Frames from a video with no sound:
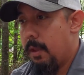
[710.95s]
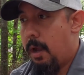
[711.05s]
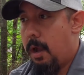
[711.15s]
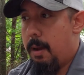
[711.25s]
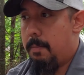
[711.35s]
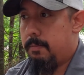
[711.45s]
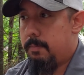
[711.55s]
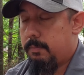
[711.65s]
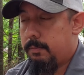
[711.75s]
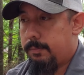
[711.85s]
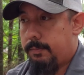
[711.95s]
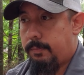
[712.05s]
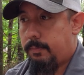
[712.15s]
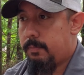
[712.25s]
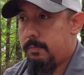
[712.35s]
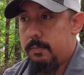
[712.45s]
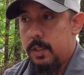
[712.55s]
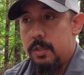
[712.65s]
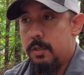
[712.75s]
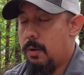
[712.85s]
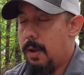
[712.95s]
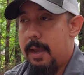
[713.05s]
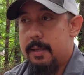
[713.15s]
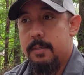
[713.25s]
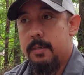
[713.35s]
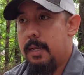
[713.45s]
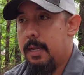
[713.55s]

Um, so it has to,